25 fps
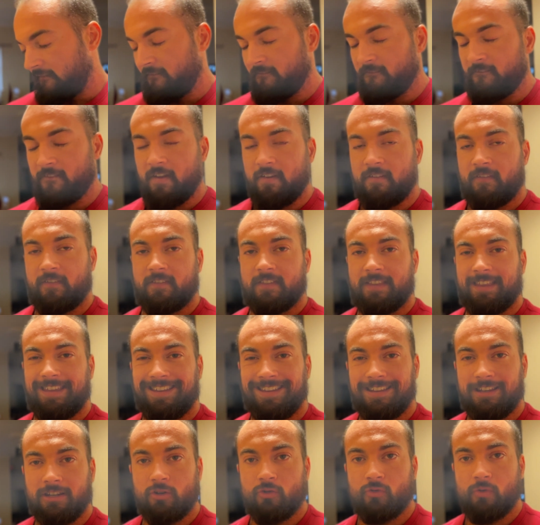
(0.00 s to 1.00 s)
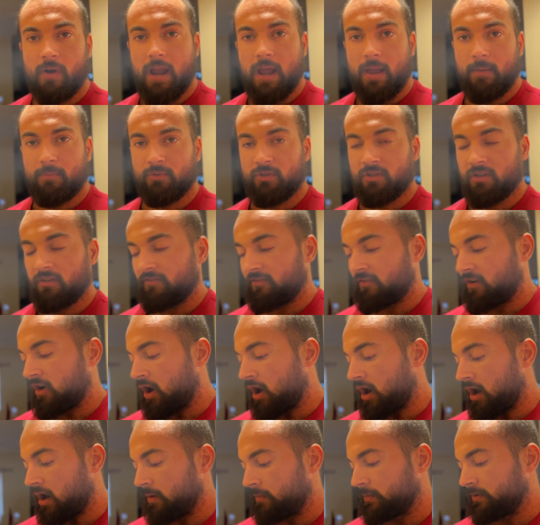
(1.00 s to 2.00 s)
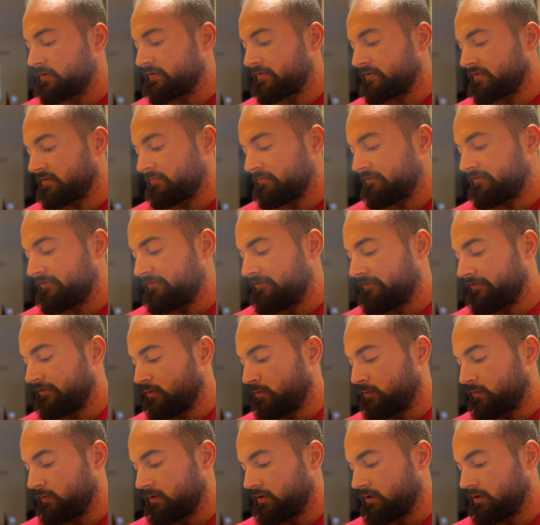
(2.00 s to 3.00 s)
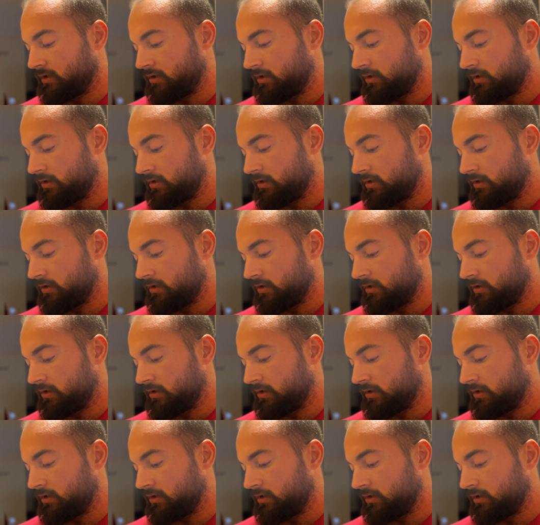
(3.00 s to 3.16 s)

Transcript: 15 grams of carbs from fruit.